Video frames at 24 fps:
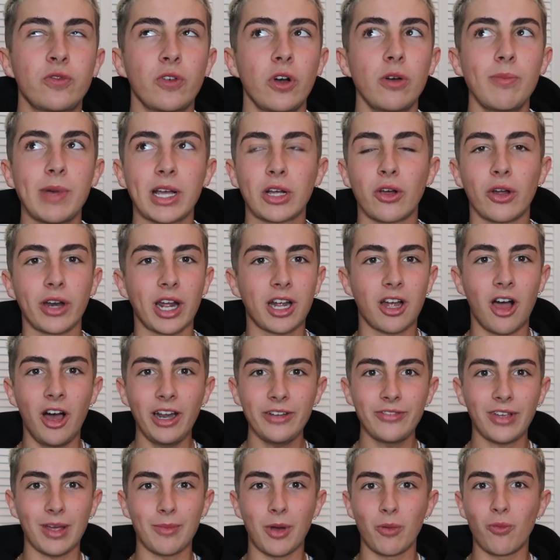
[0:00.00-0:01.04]
oh my god, I can't
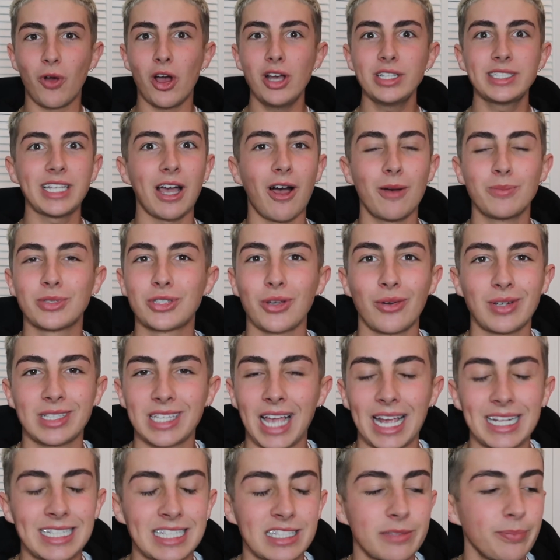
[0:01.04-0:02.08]
even get my words out. I'm so
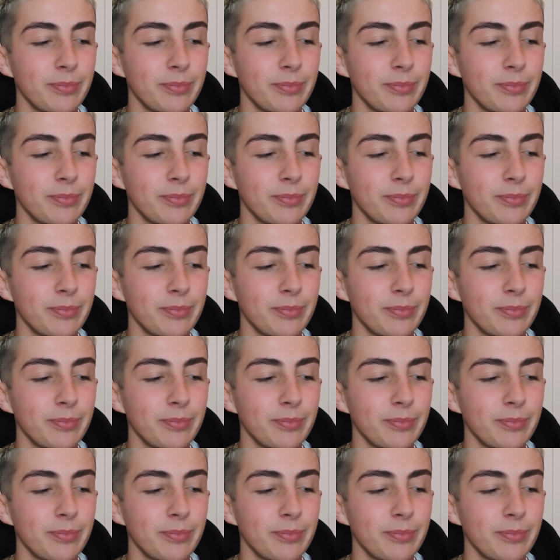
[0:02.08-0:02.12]
excited to